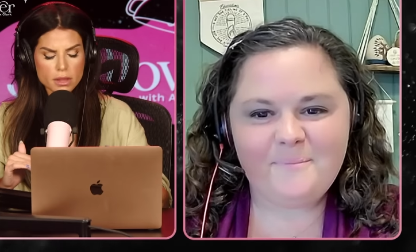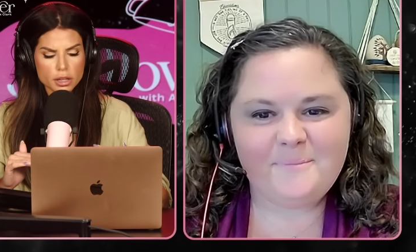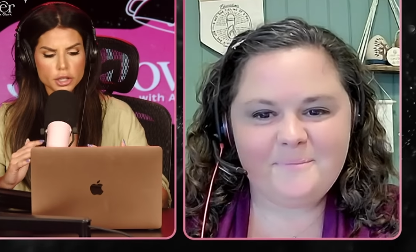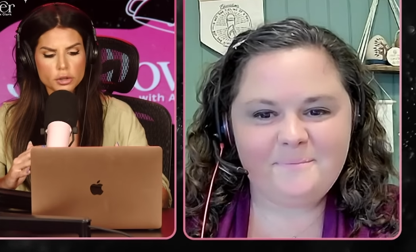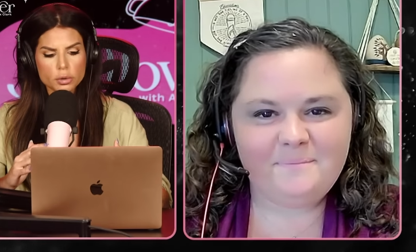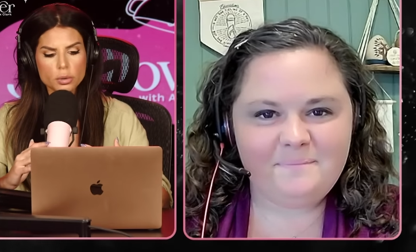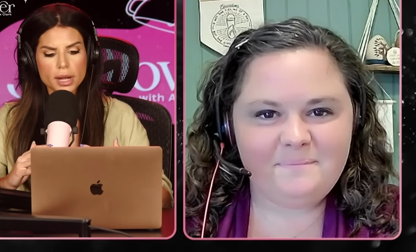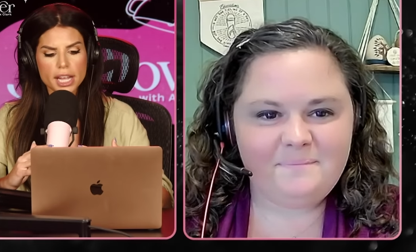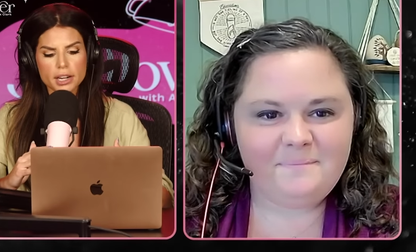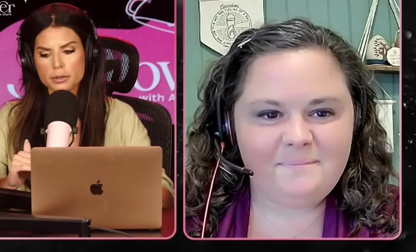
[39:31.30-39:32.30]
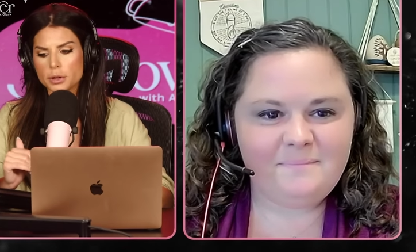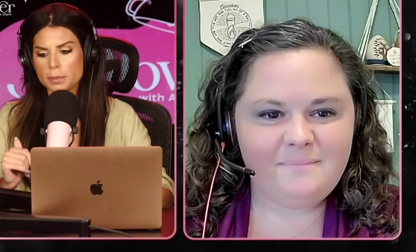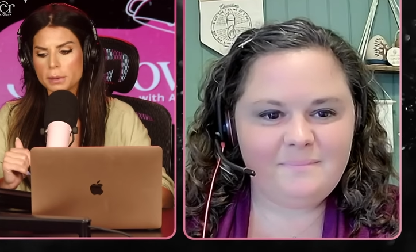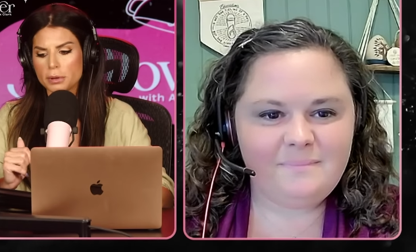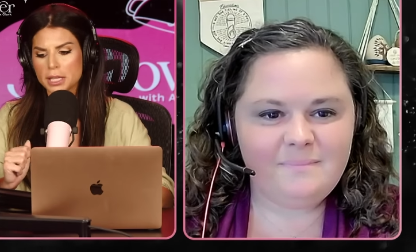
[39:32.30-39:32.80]
Speaker 1: you interview
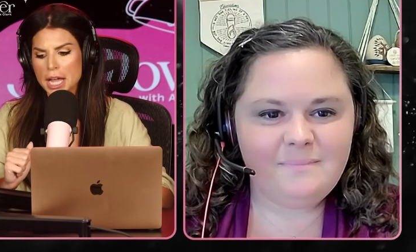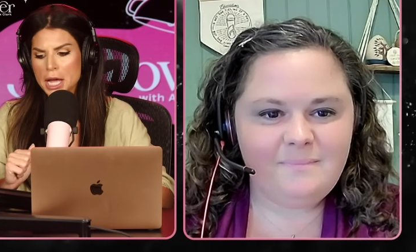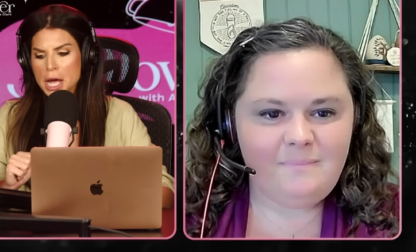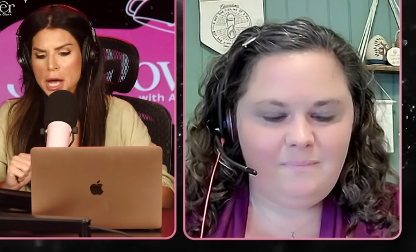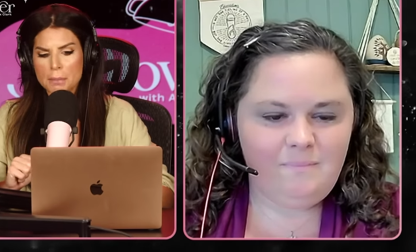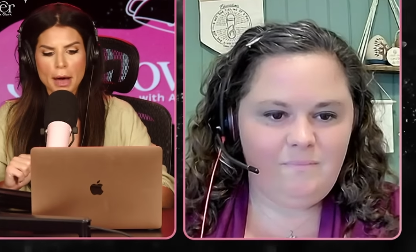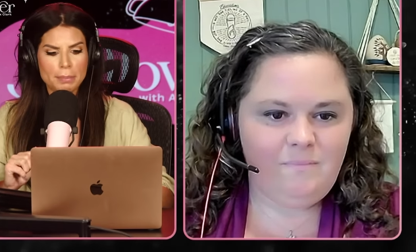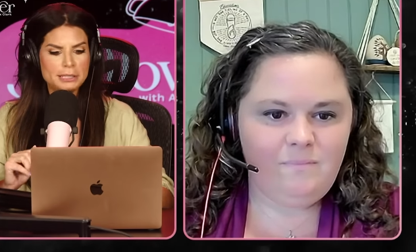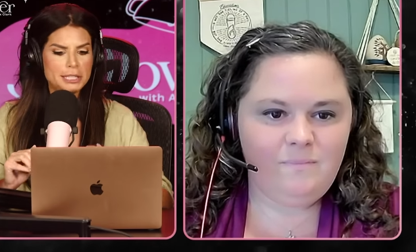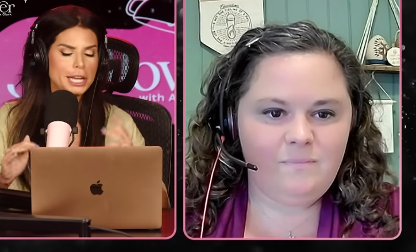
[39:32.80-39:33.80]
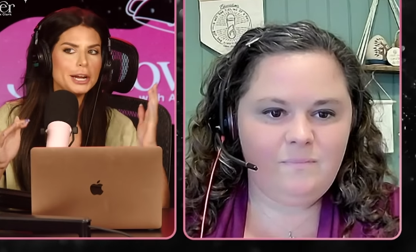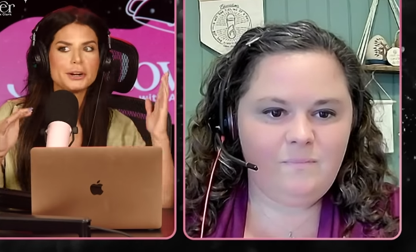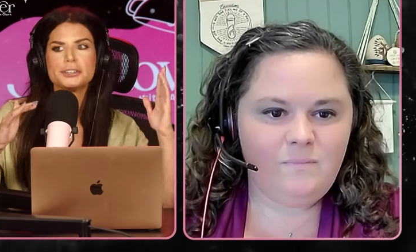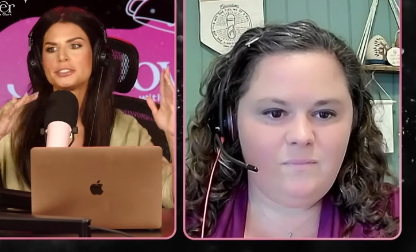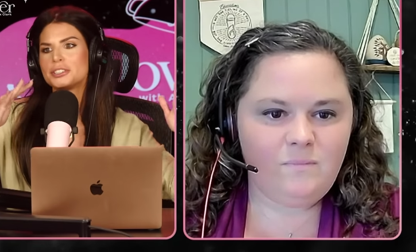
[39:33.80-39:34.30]
people like
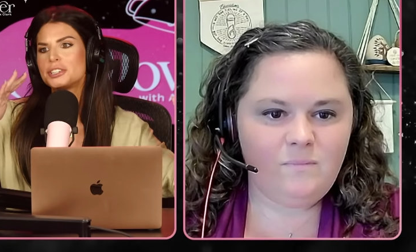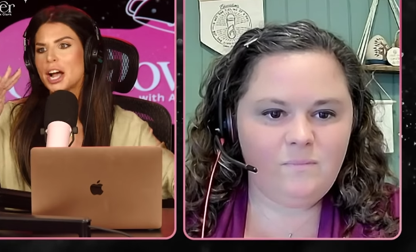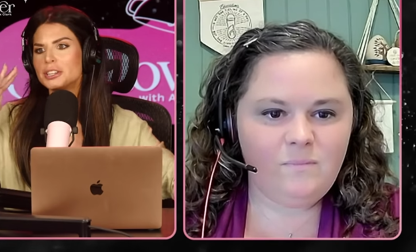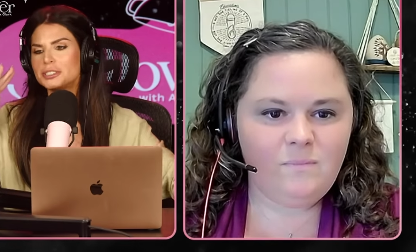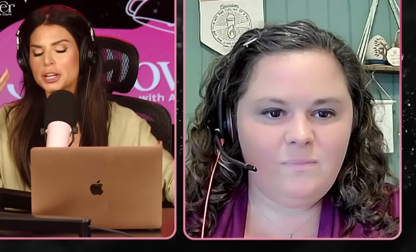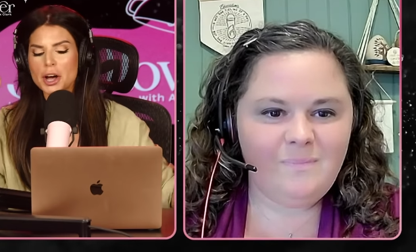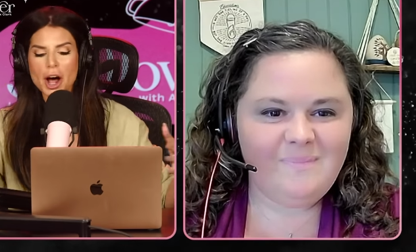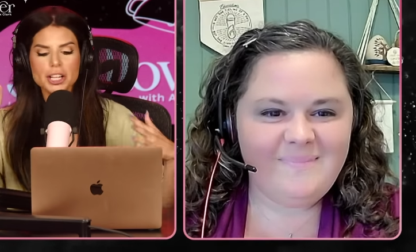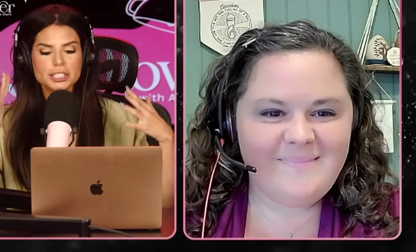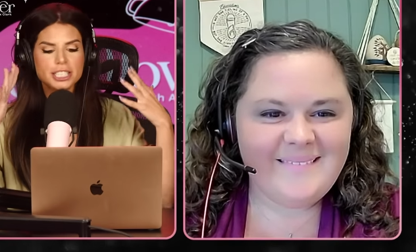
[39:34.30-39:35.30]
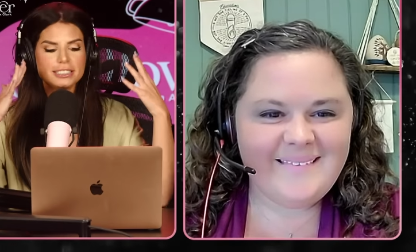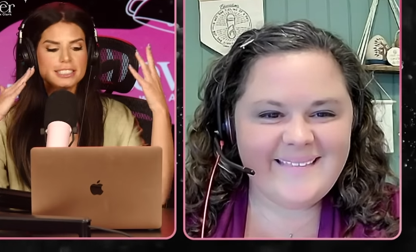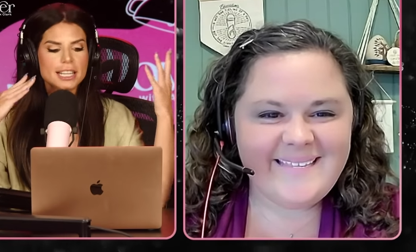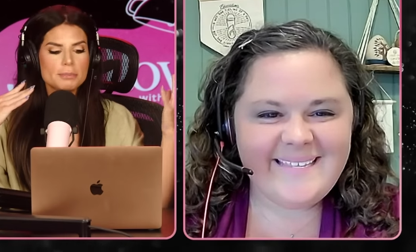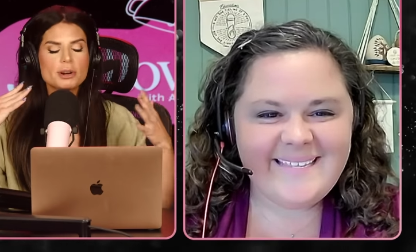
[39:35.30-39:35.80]
puppeteers and child
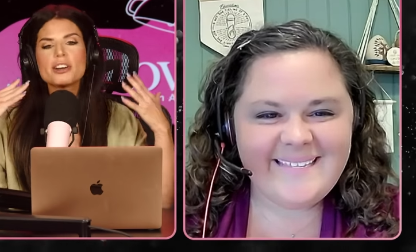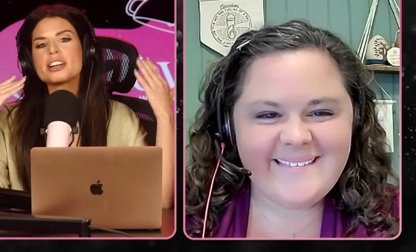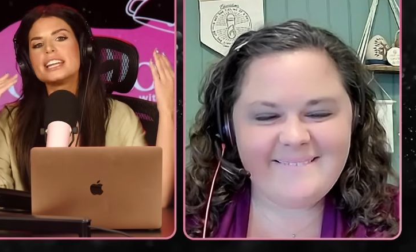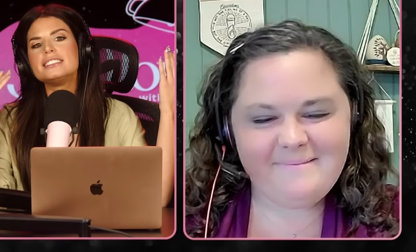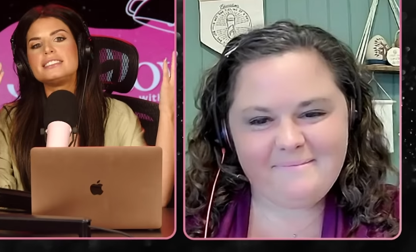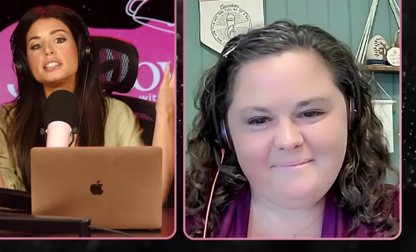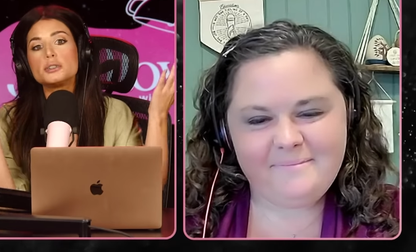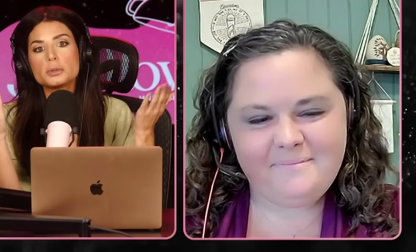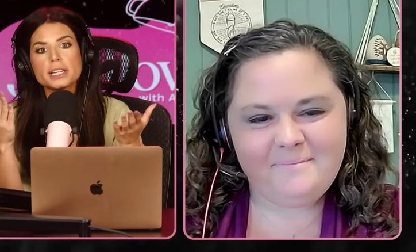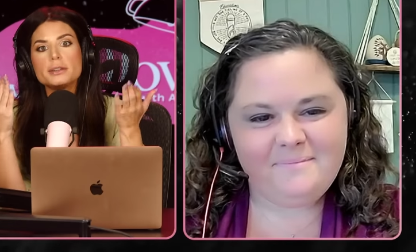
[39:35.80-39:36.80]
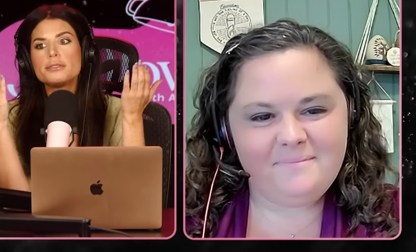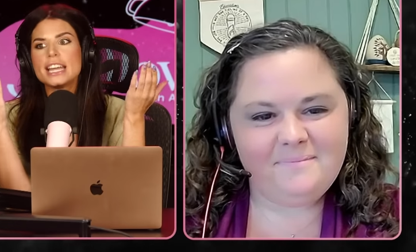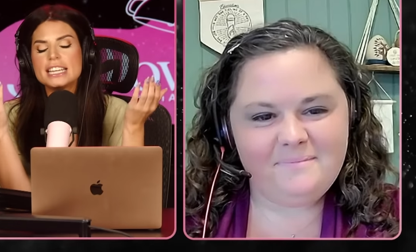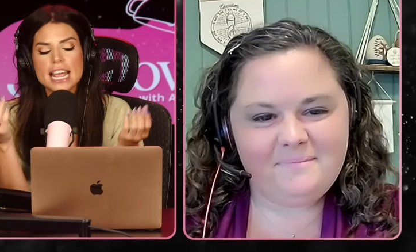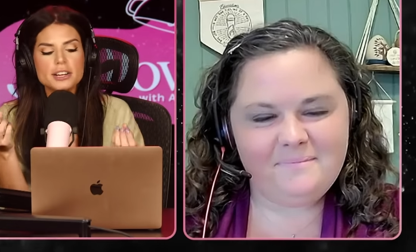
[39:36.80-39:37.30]
psychologists and librarians and grief
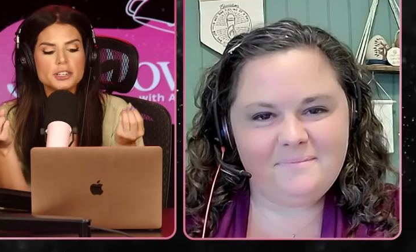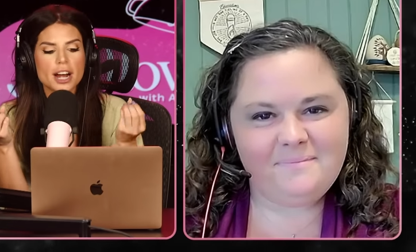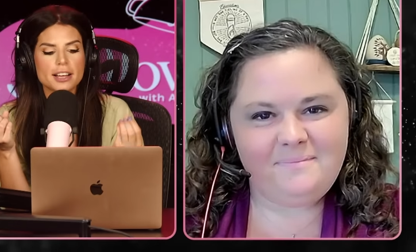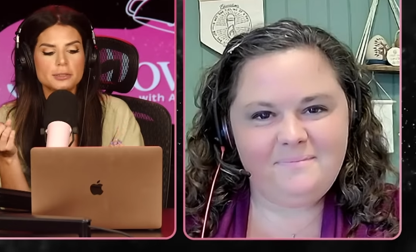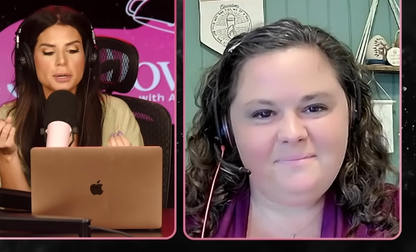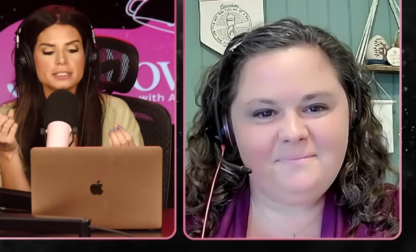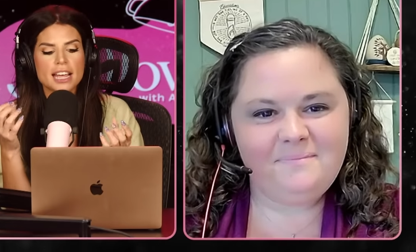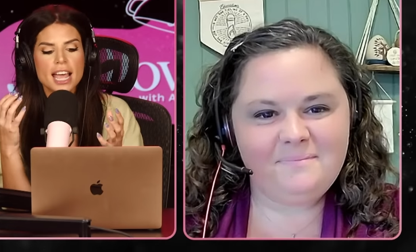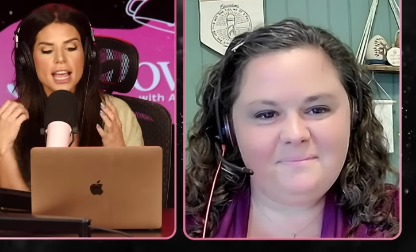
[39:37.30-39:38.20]
and nature experts,